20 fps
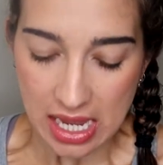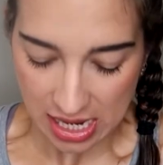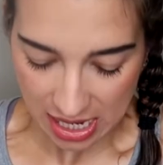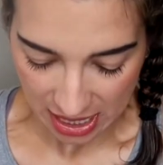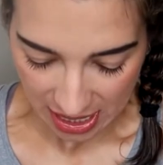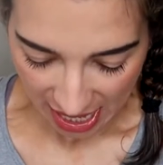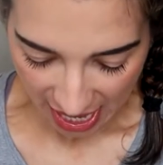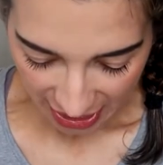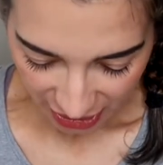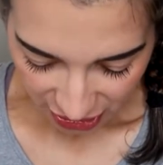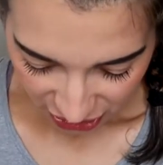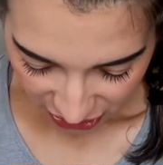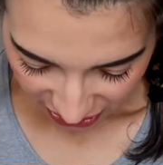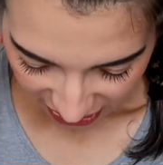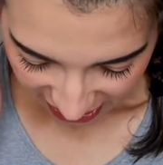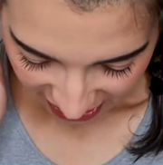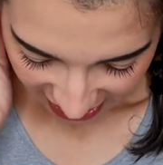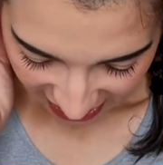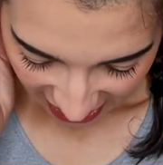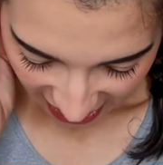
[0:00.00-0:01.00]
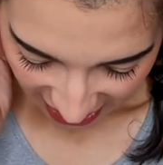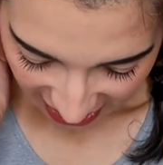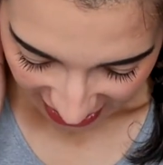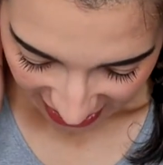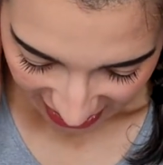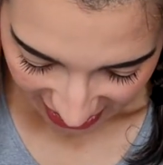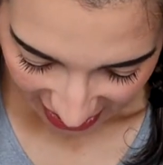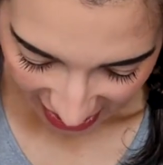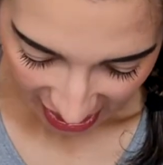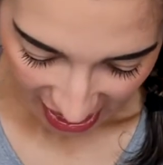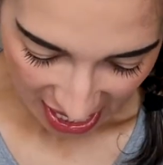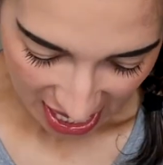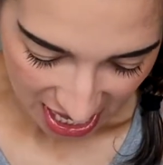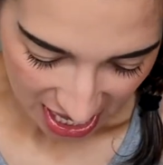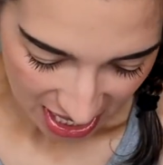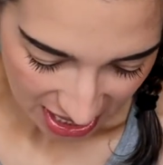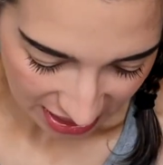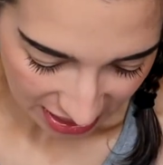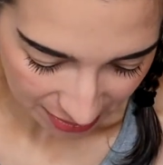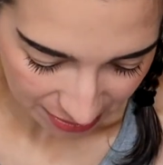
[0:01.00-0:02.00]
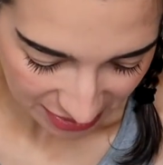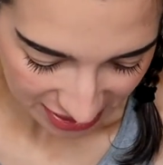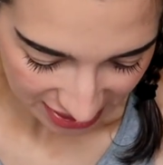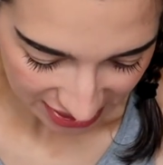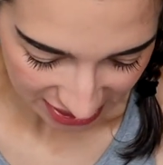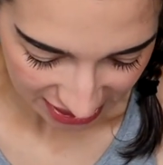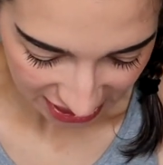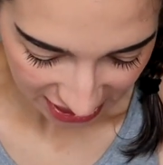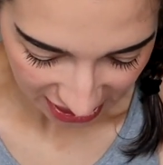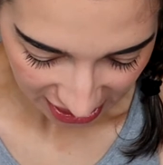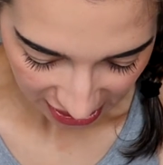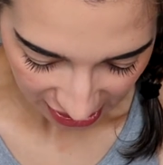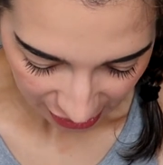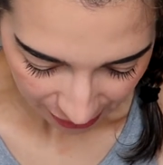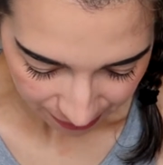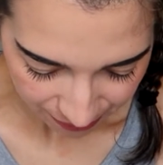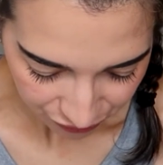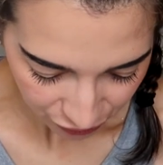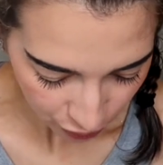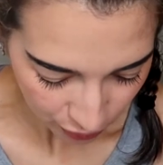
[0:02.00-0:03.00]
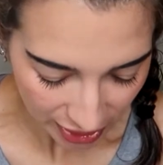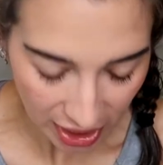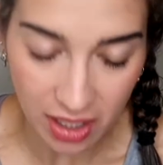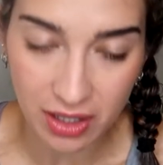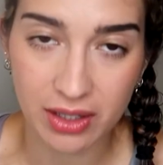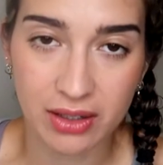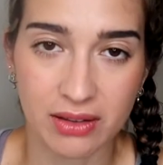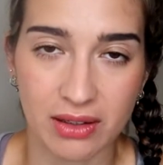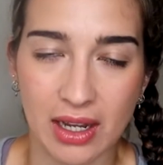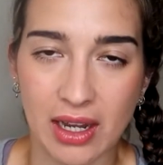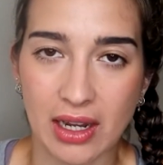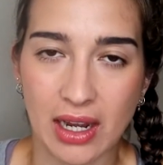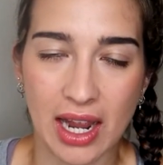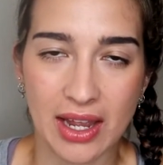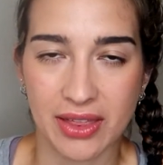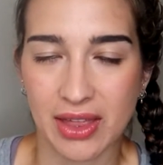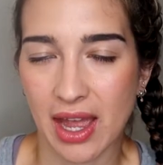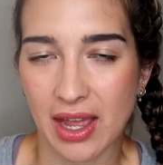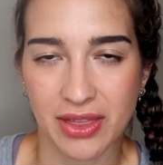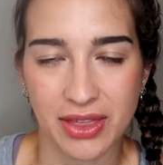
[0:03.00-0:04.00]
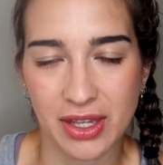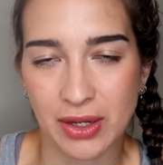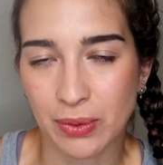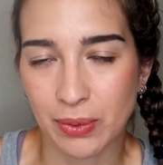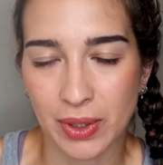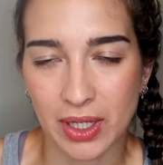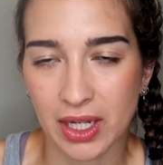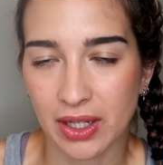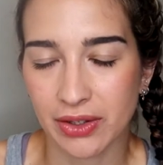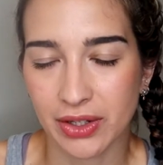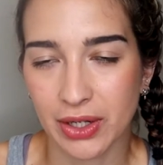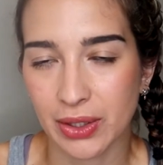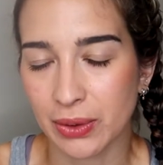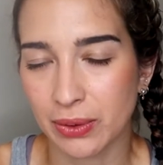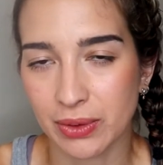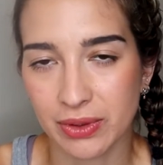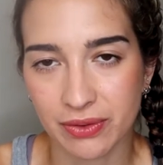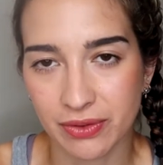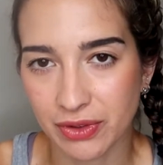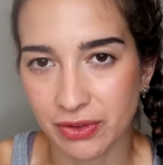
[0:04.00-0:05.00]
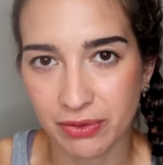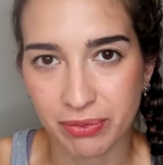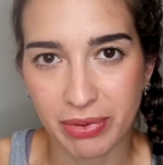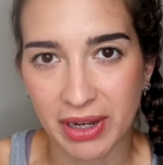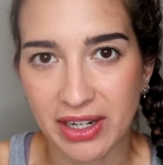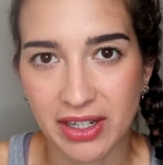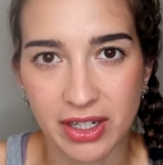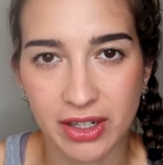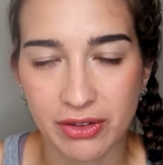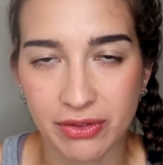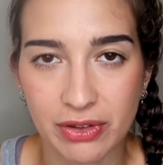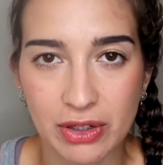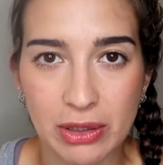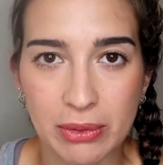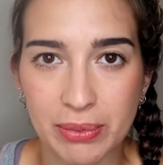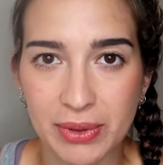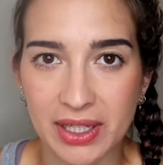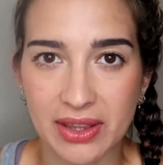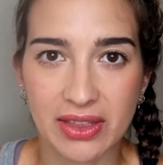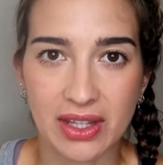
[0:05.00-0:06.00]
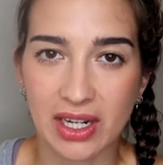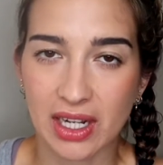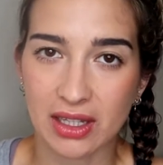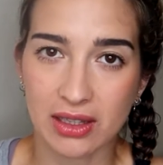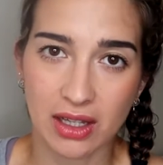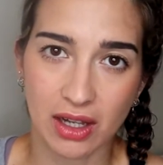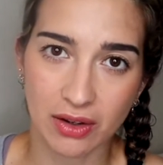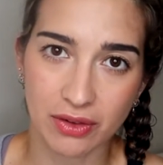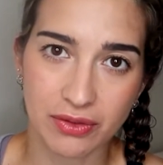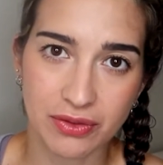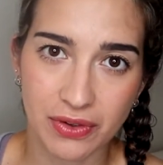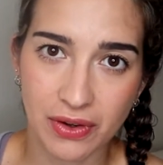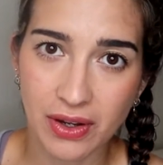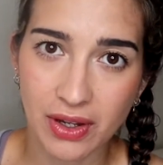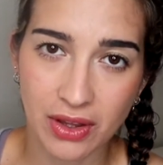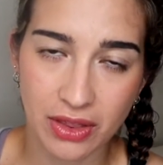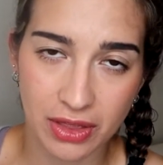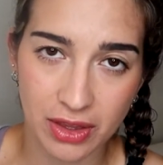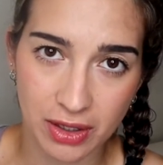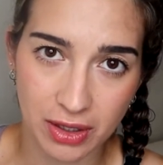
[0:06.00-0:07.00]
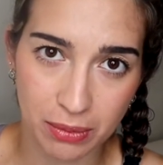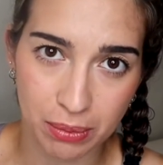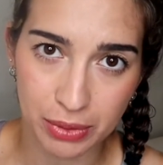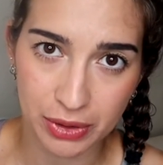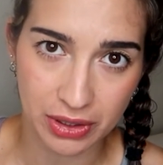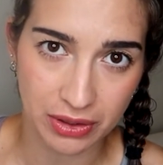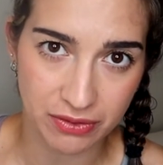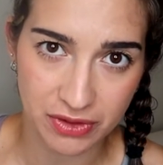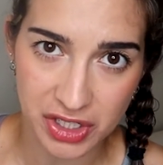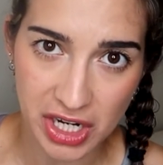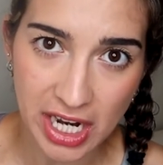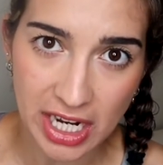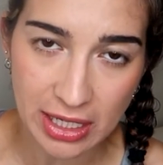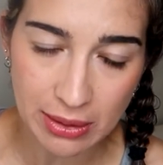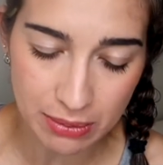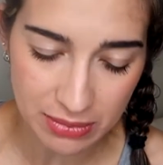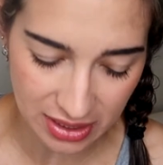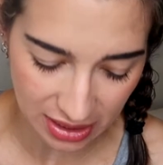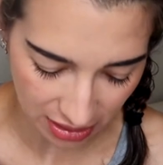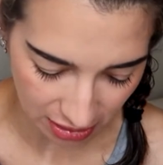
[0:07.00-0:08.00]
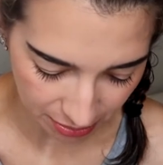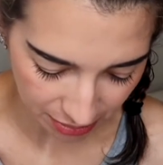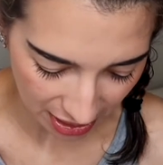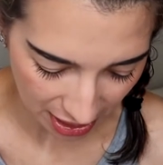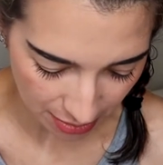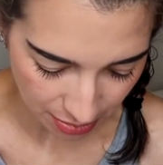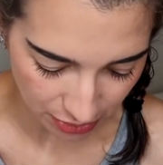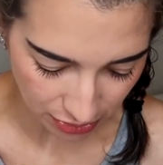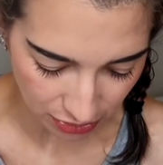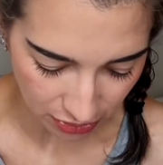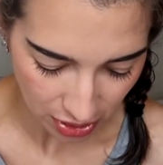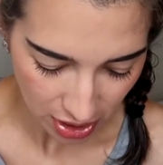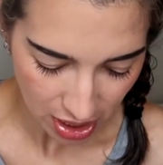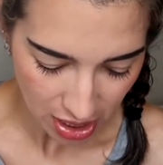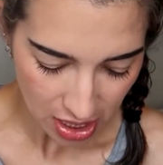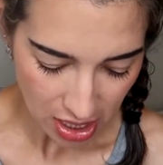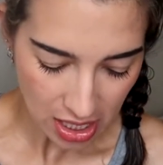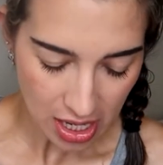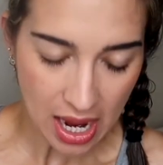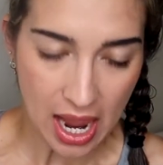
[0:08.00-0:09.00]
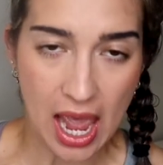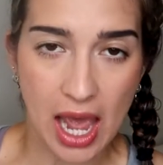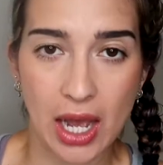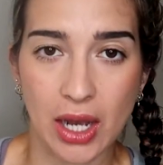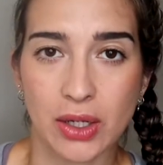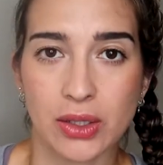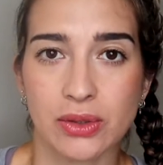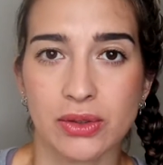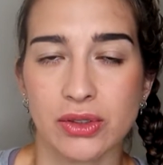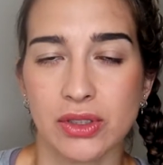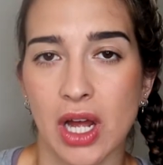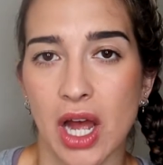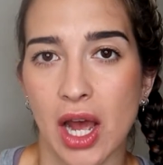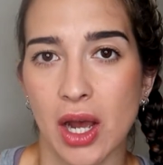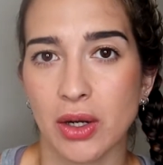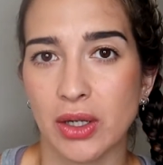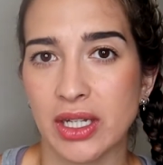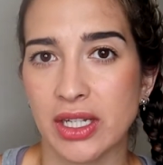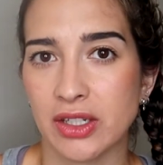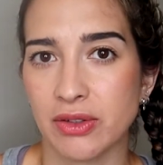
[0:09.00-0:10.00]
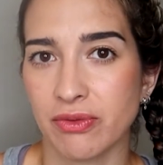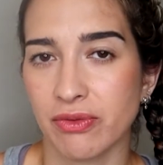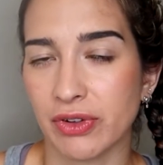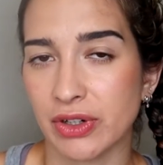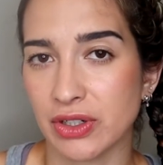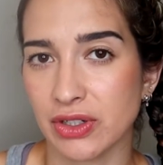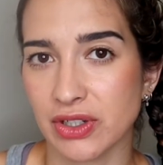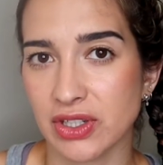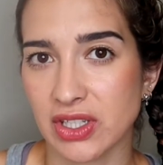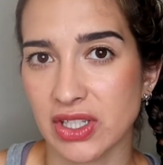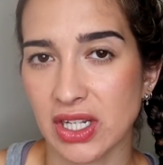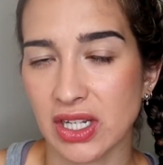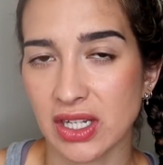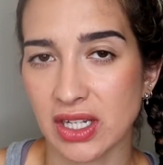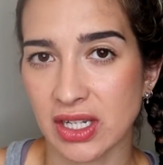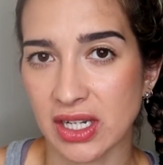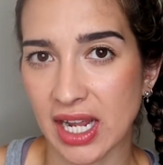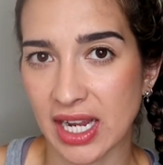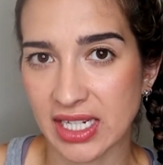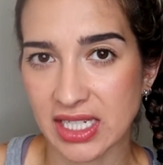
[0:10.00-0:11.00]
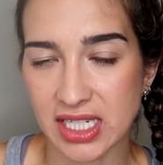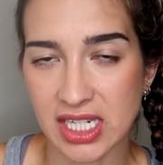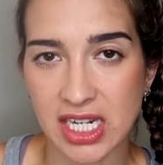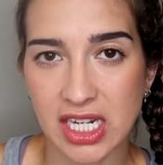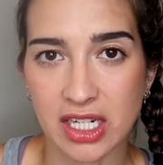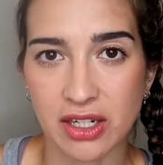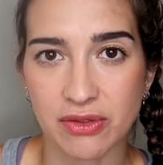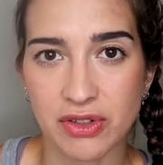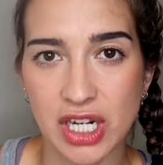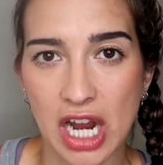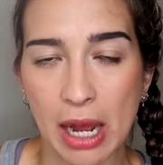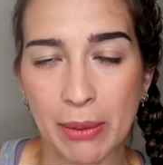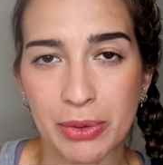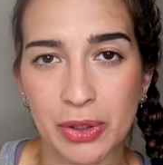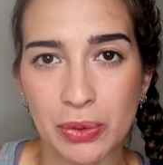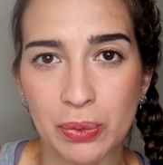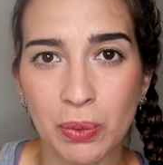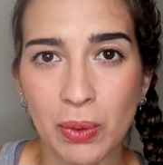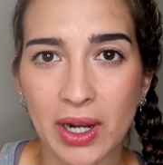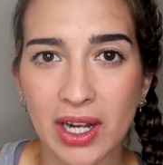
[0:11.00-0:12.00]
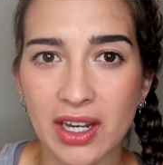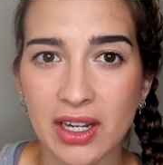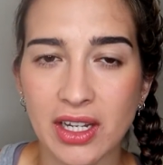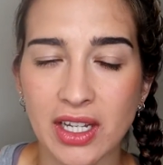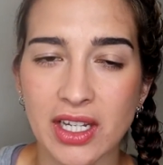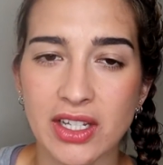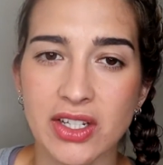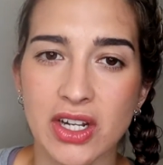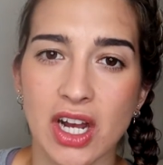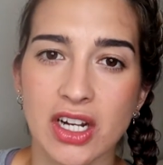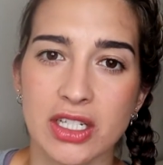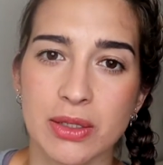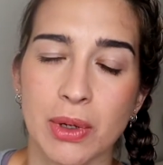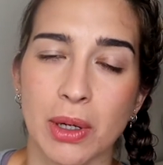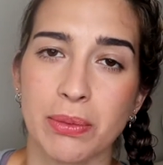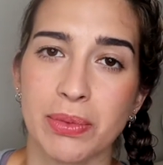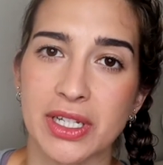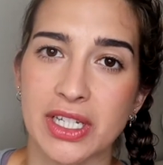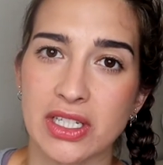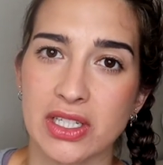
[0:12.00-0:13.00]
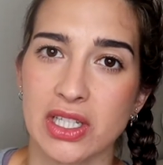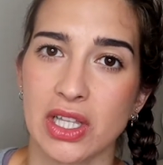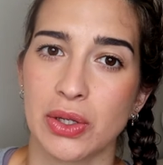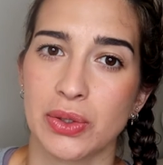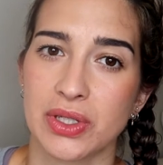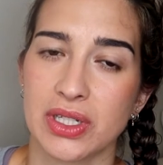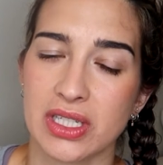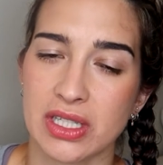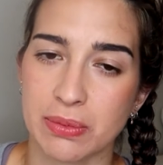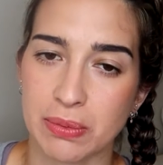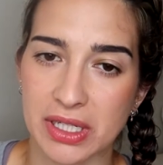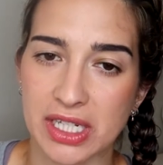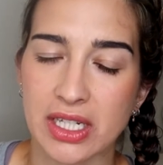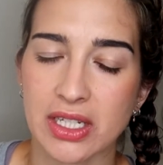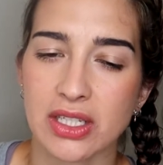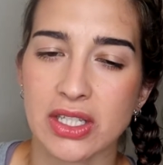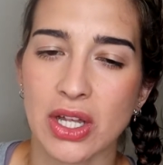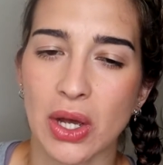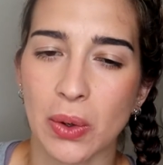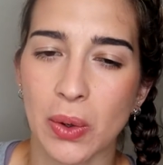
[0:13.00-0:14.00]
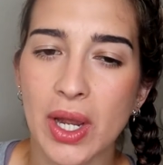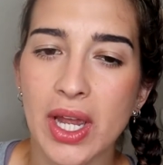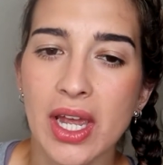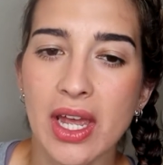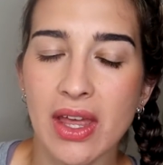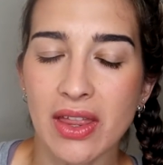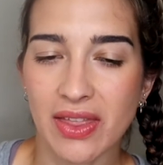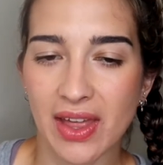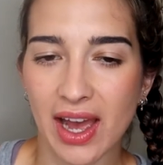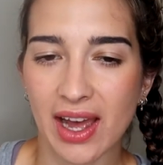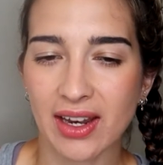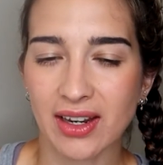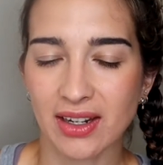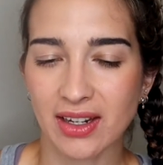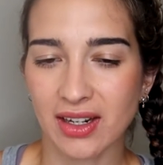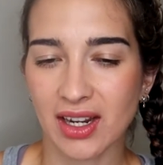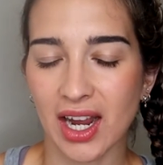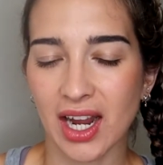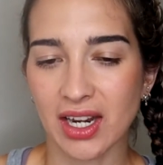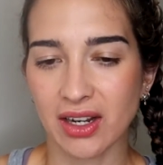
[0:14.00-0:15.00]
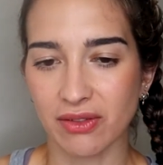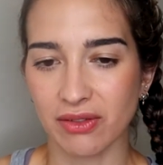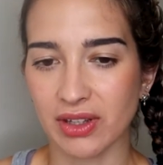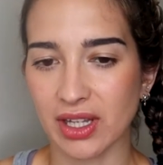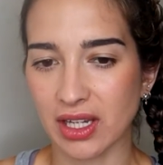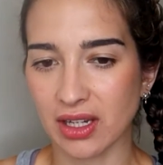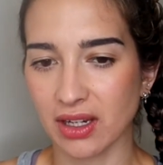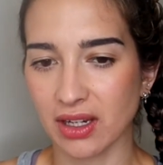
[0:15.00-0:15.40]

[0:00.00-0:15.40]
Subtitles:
It actually says, let me see. I think we all know, if you've been here for a bit, that I love the book of James in the Bible. How in verse 19 of chapter 1, he talks about being slow to speak. So that kind of